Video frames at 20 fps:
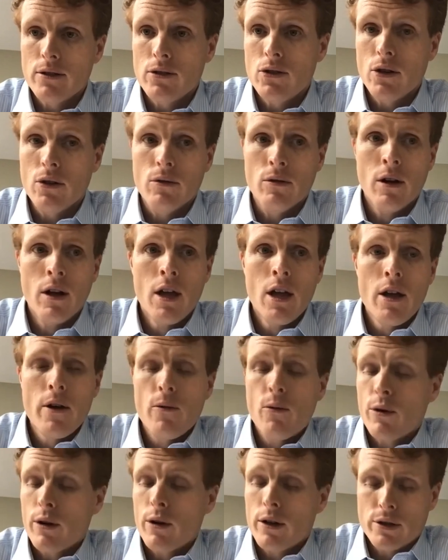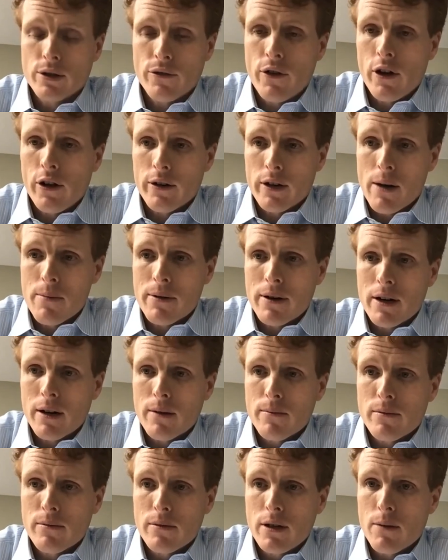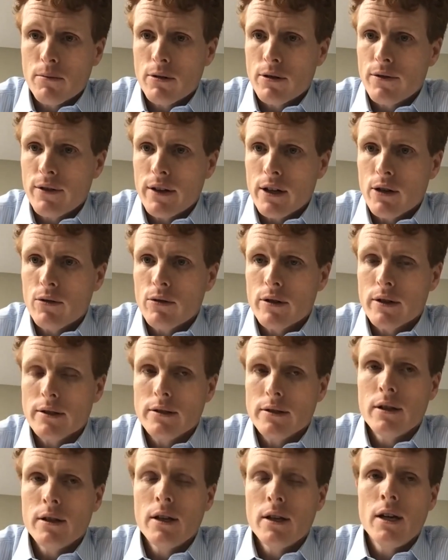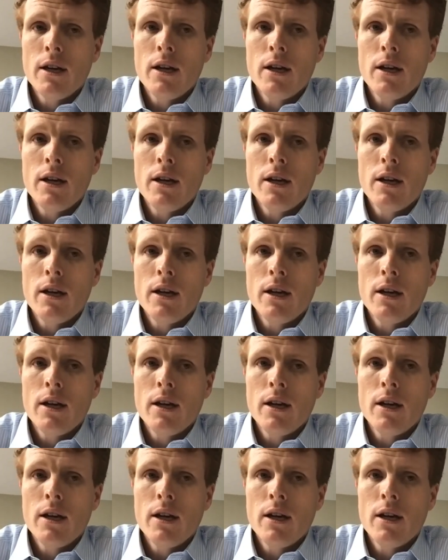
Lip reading: So we're also following up on a number of inquiries.